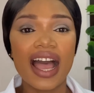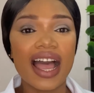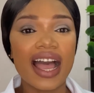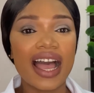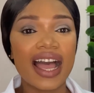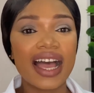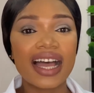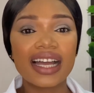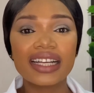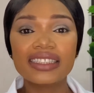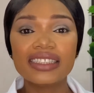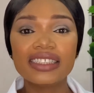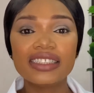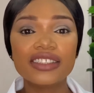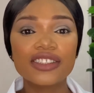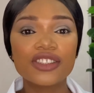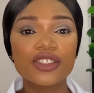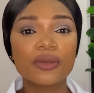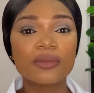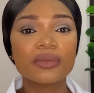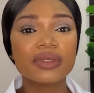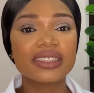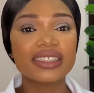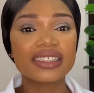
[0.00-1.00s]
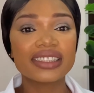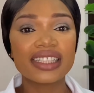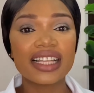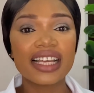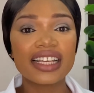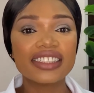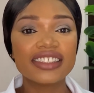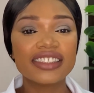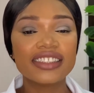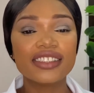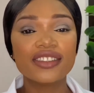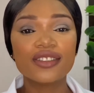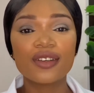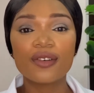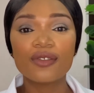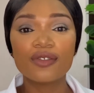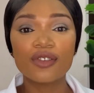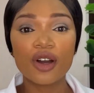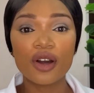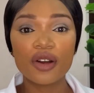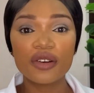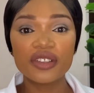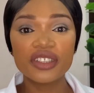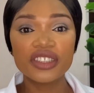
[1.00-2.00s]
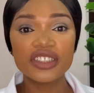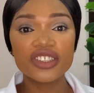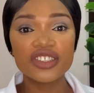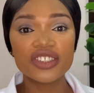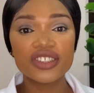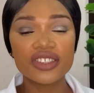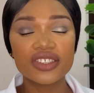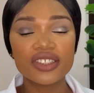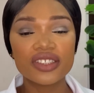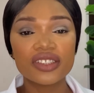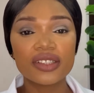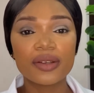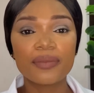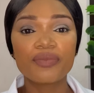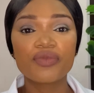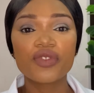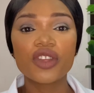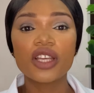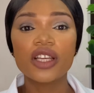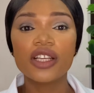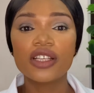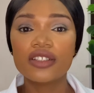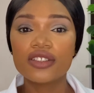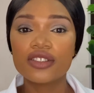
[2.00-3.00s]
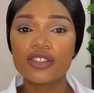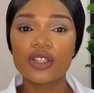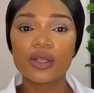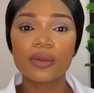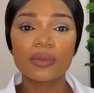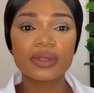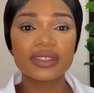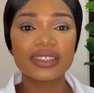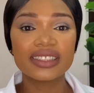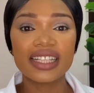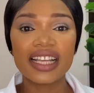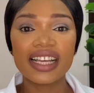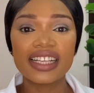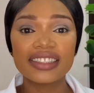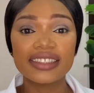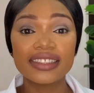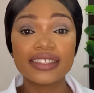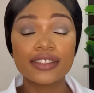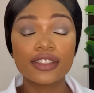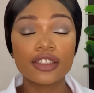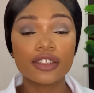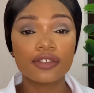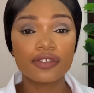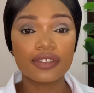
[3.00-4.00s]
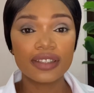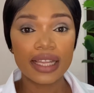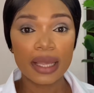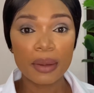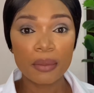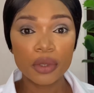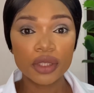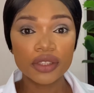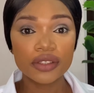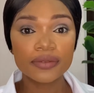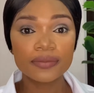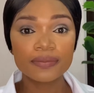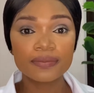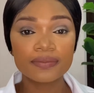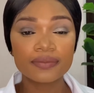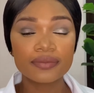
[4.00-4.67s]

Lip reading: add in some slices of oranges, some slices of lemon,